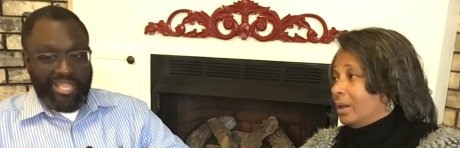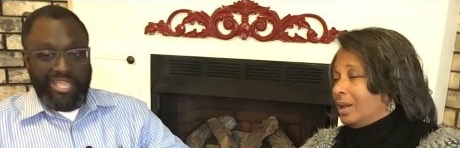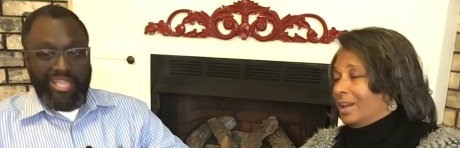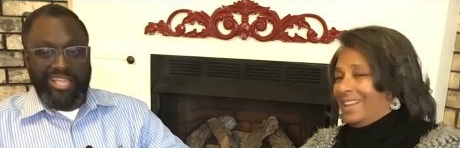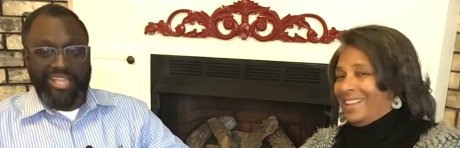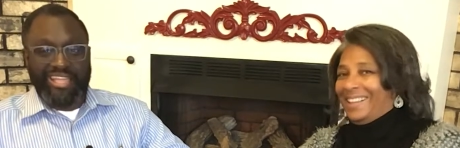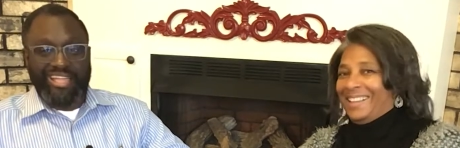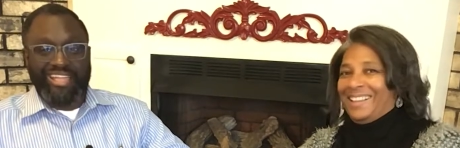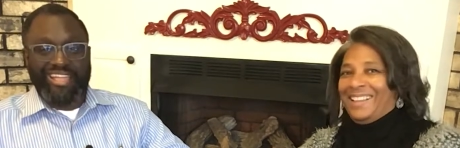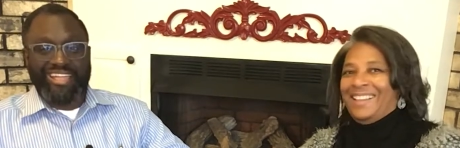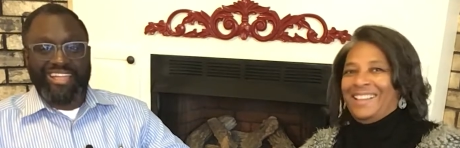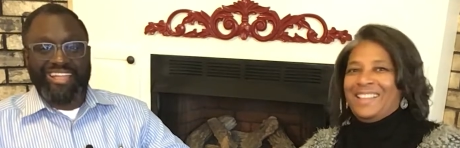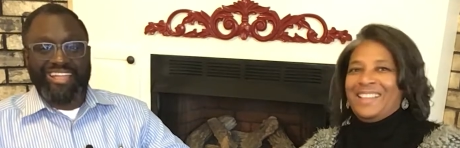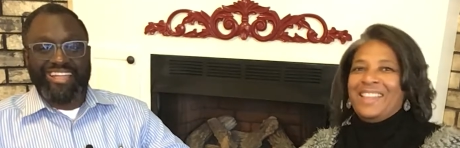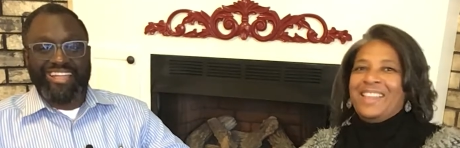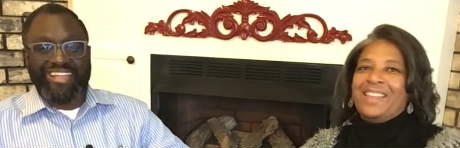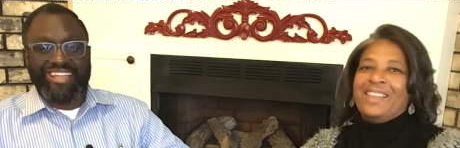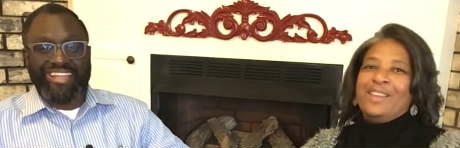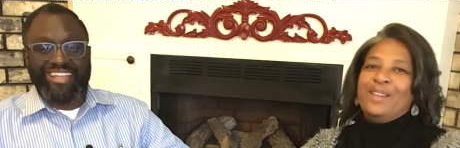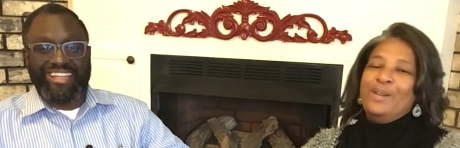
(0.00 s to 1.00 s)

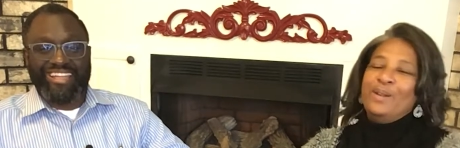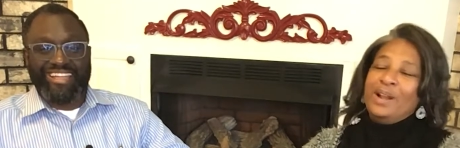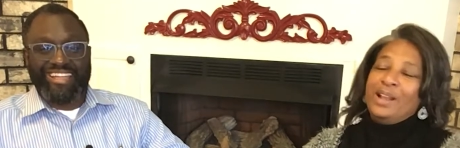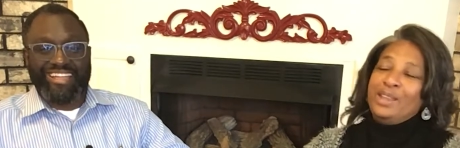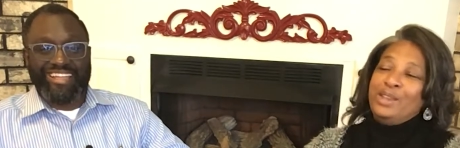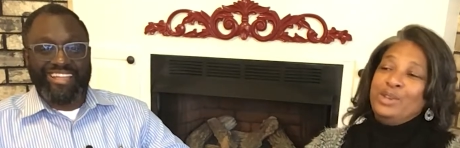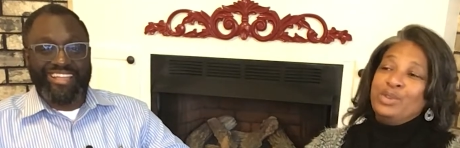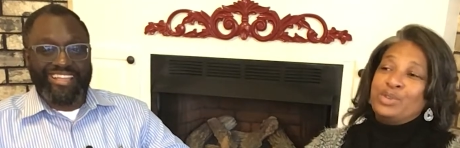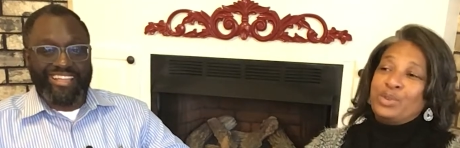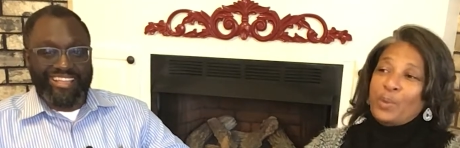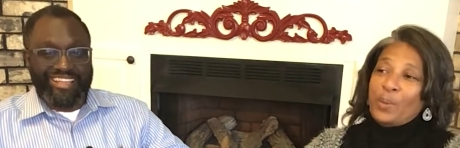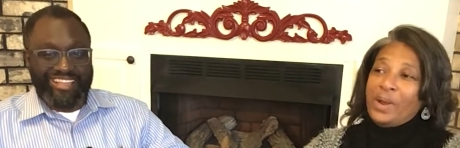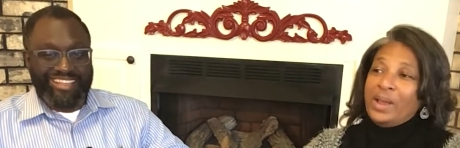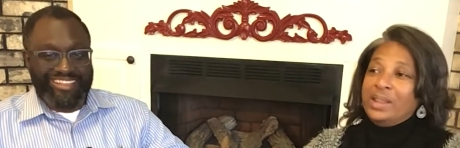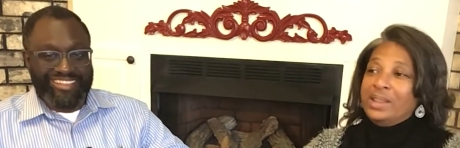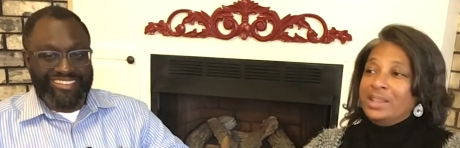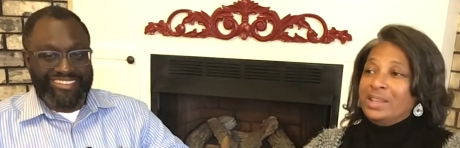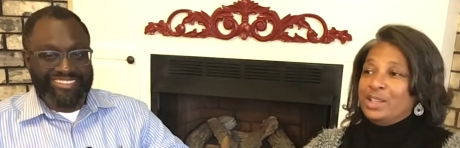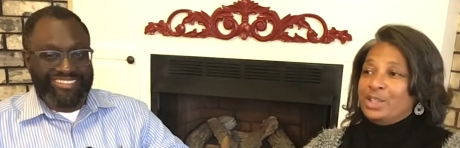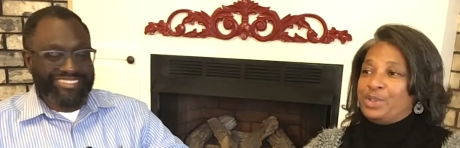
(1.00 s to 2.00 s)
Speaker 1: you know, I used to
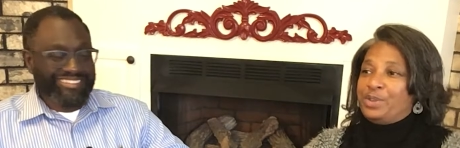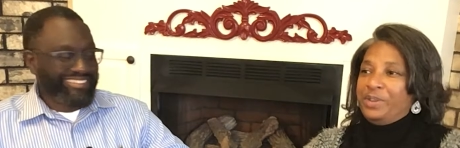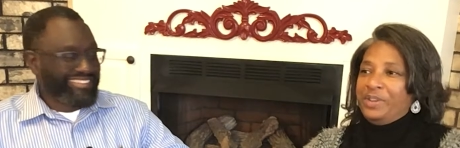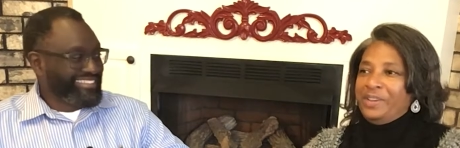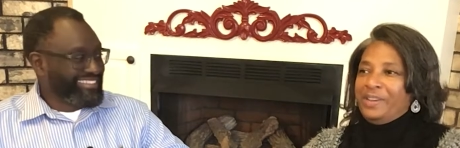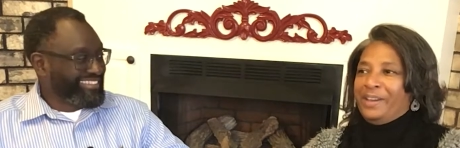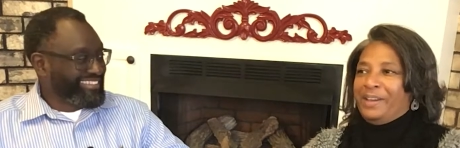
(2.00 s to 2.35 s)
weigh this